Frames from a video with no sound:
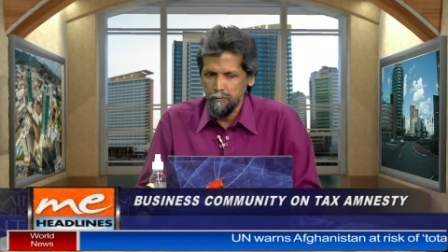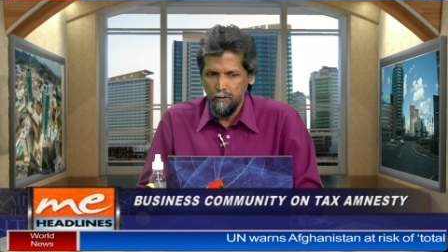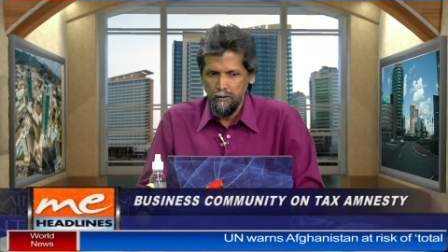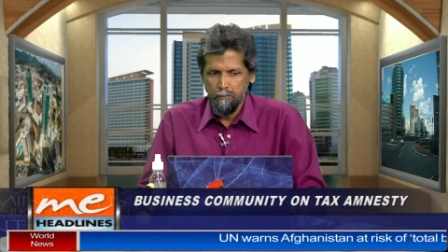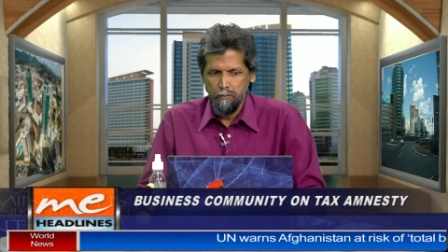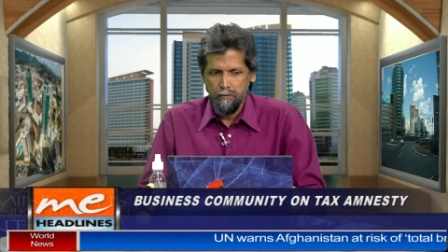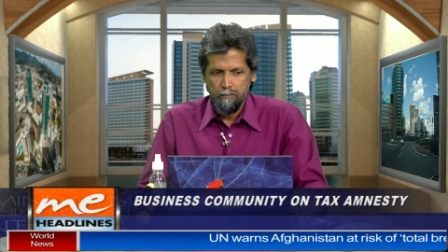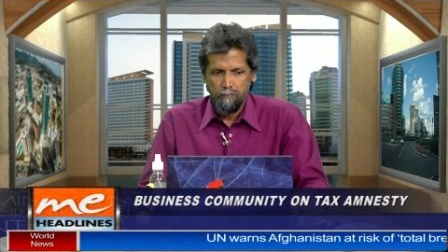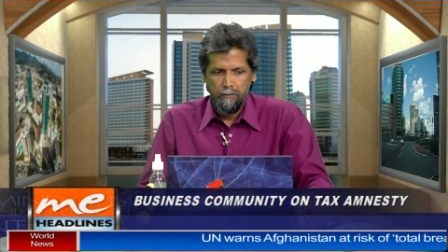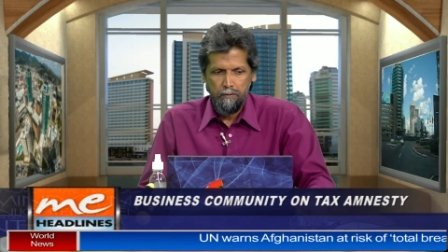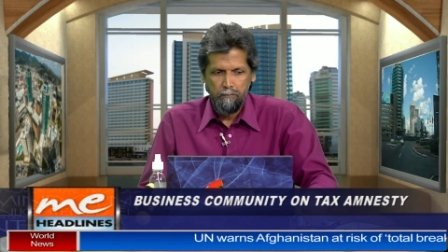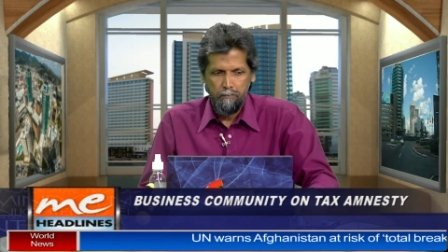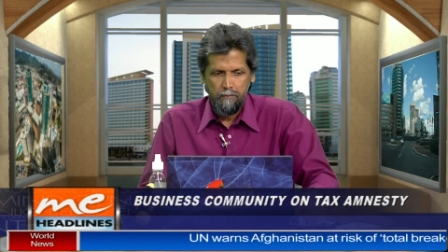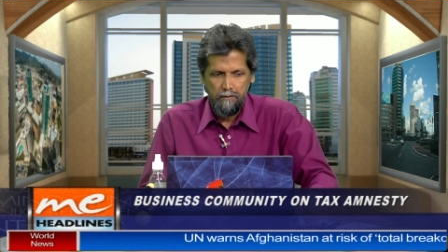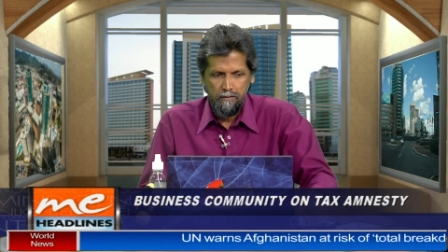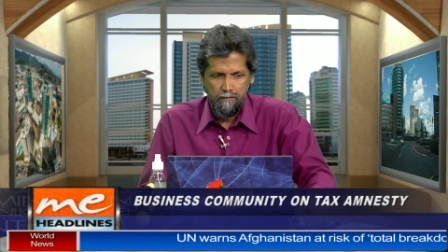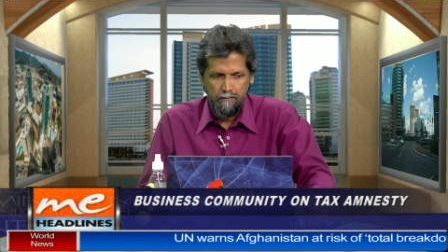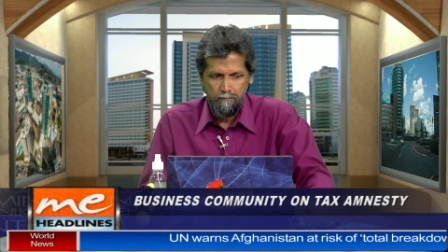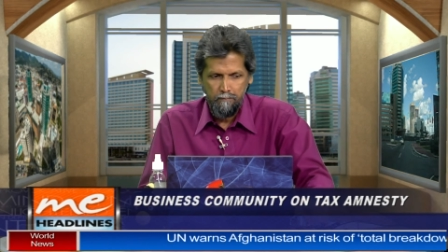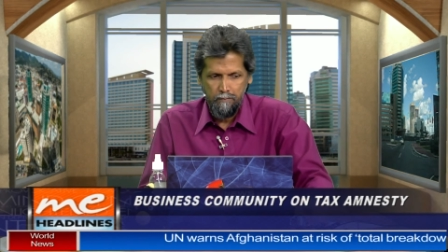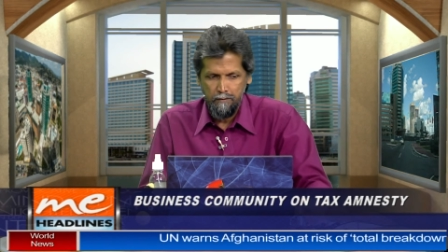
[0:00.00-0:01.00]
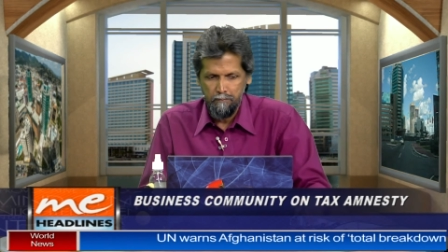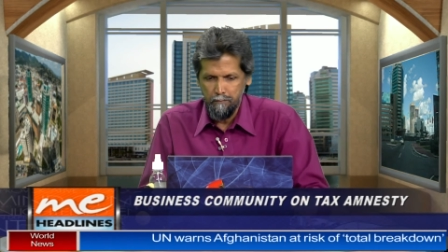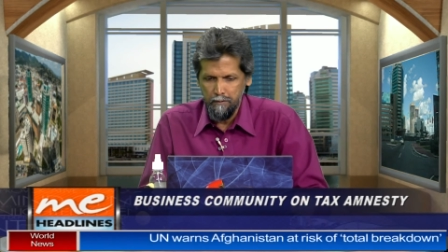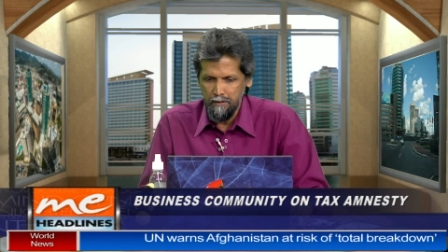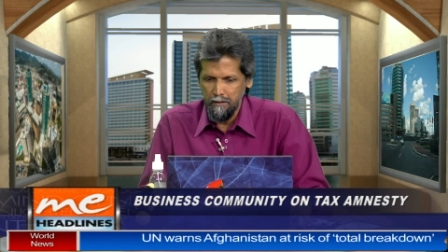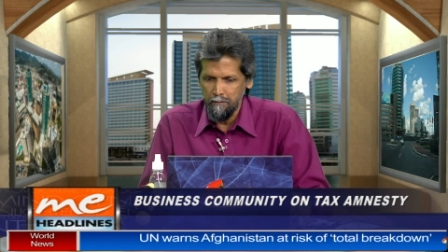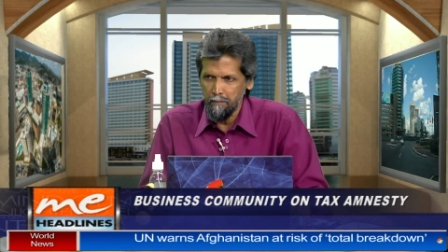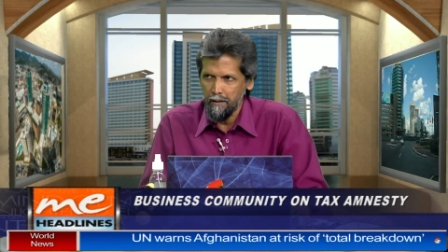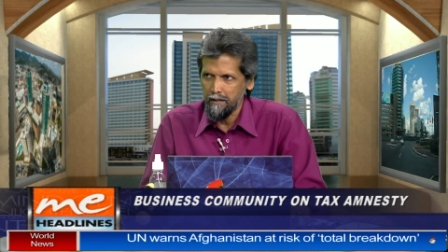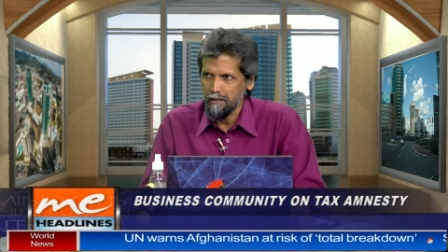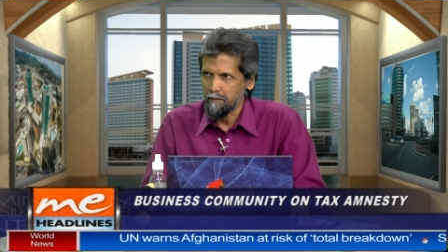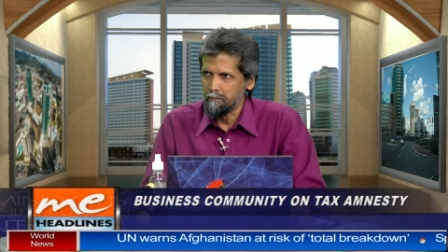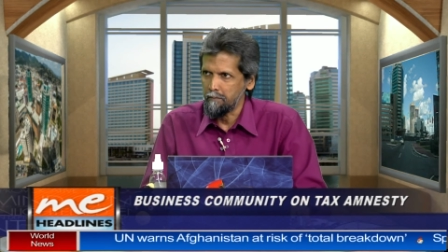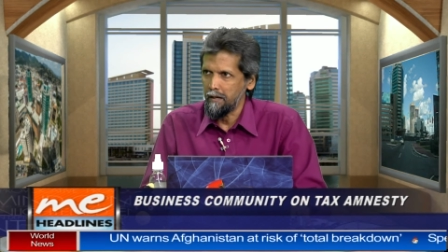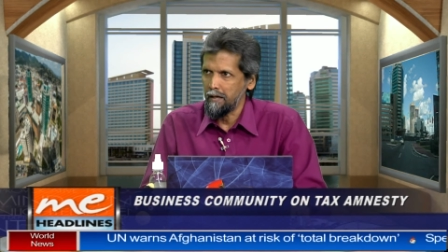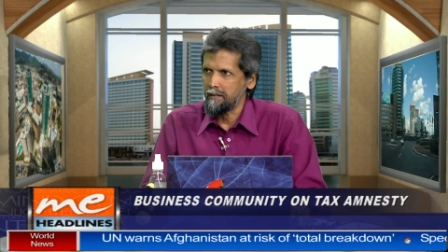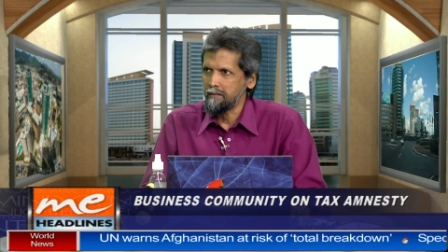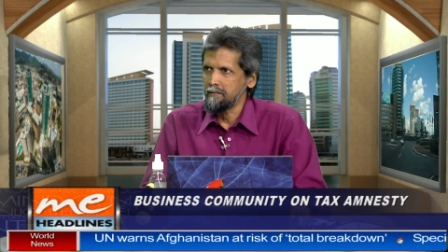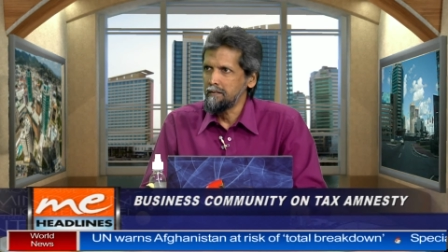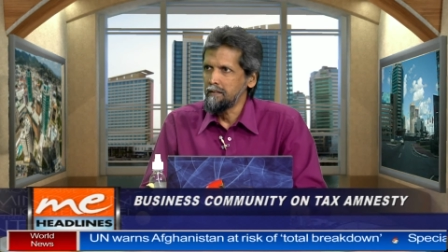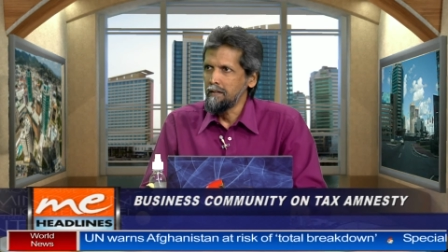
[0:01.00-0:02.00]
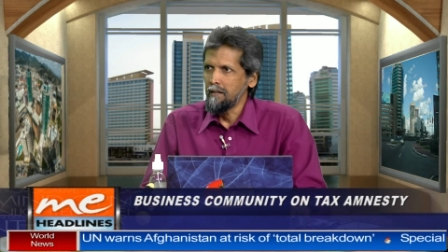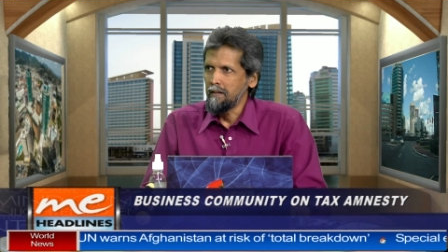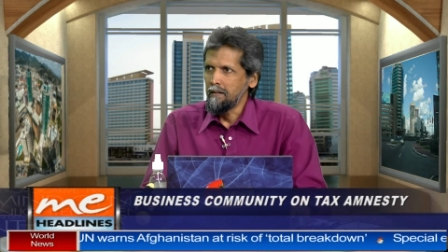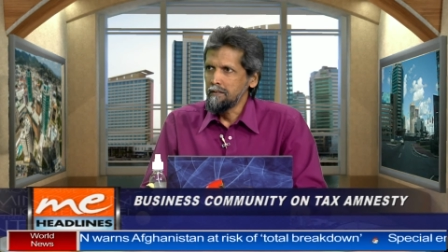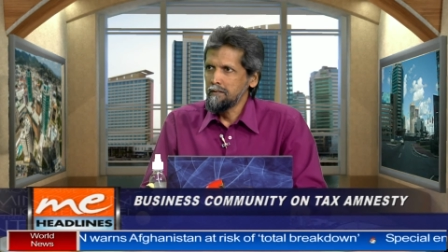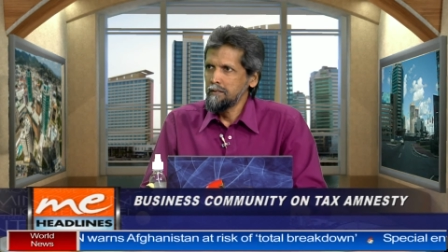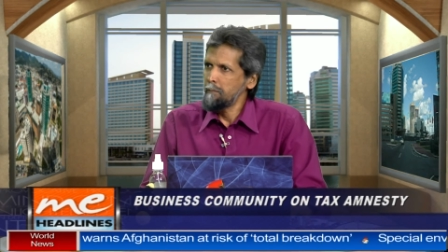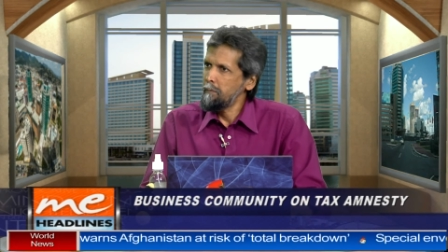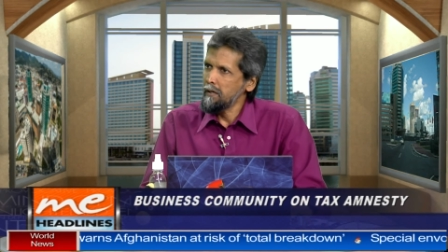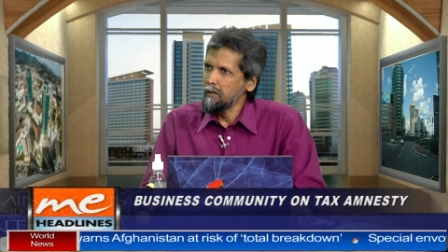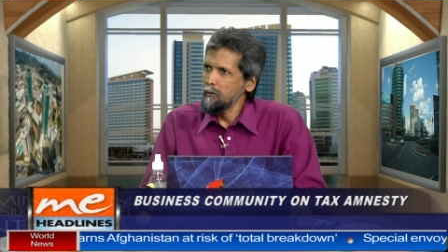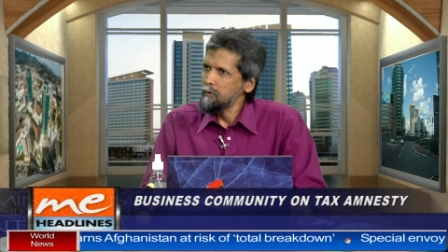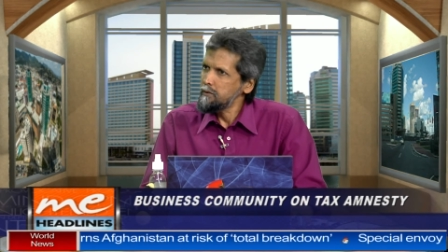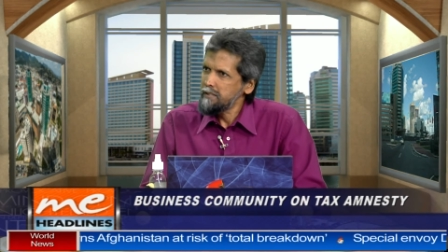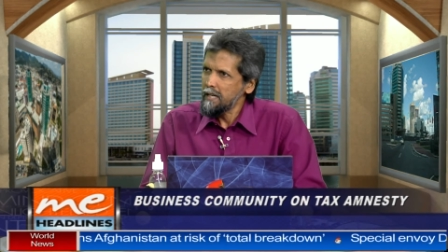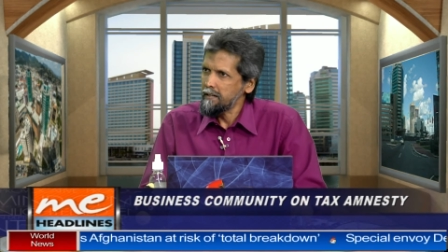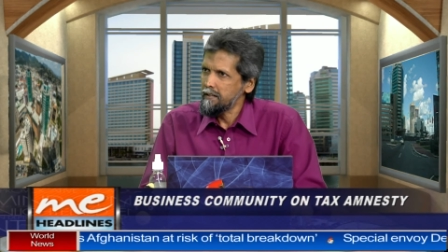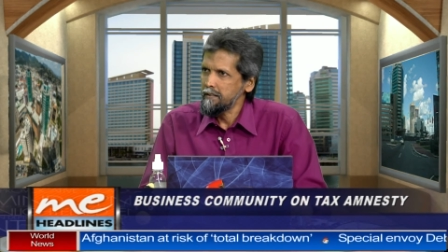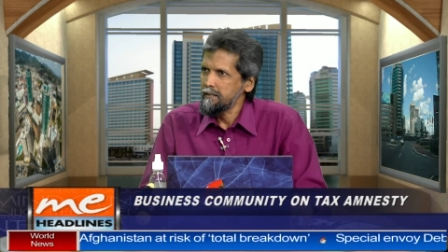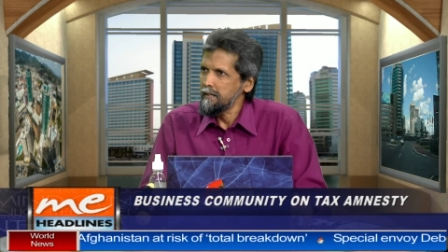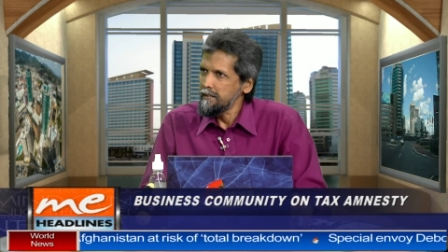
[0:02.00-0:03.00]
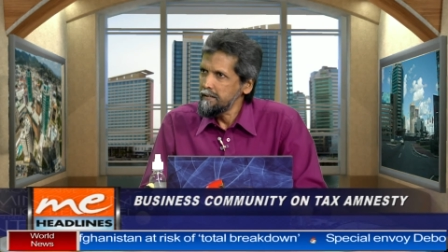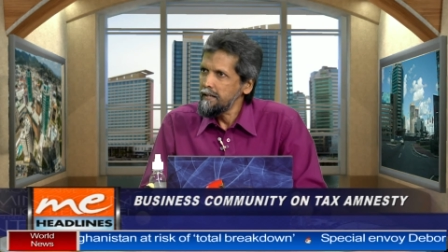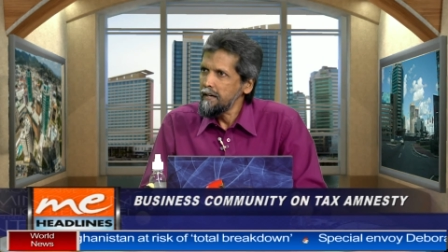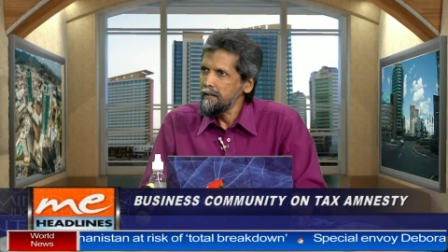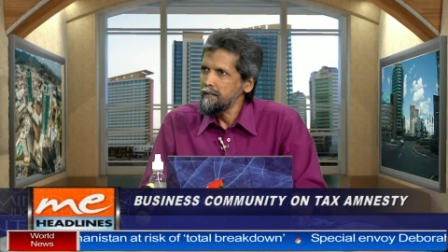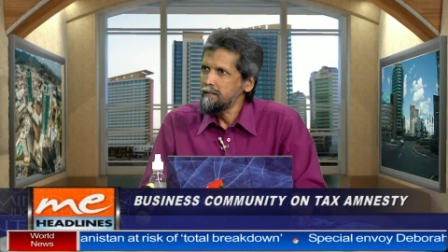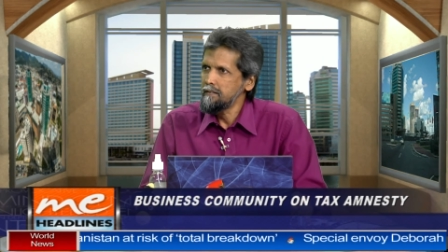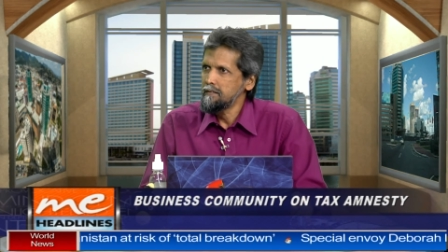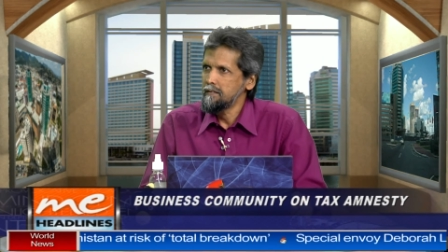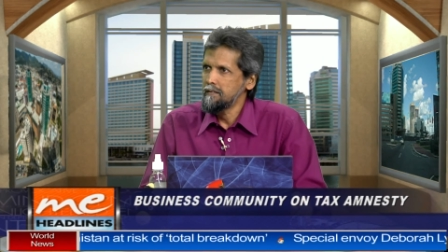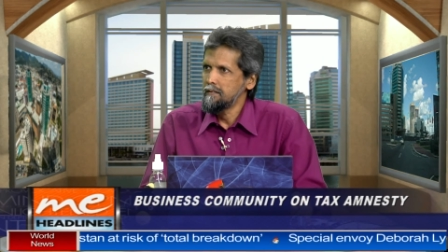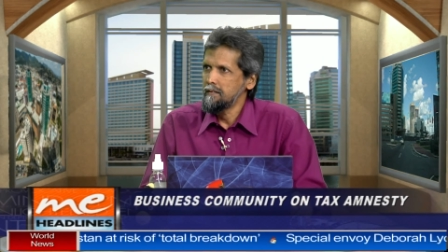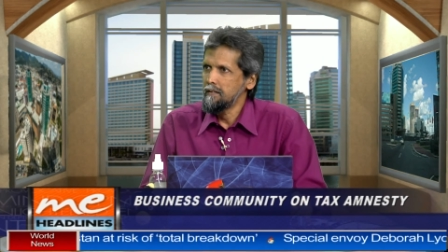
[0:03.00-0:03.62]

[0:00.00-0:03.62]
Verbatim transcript: week with with, with, with the madam, and Tobago deader than dead.